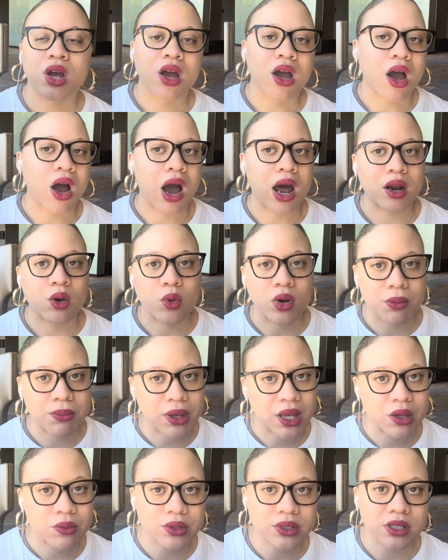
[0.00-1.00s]
I don't want to play
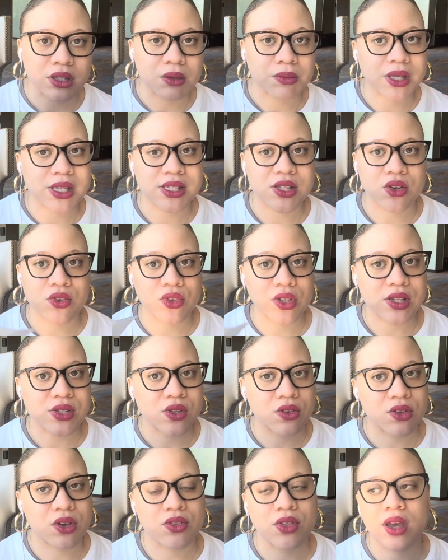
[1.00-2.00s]
with them because they're this or
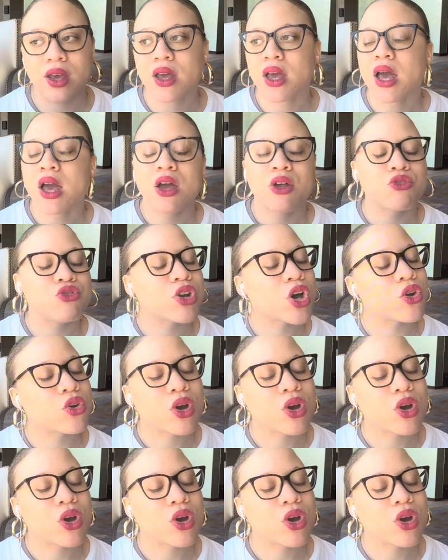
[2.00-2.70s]
they're that. No.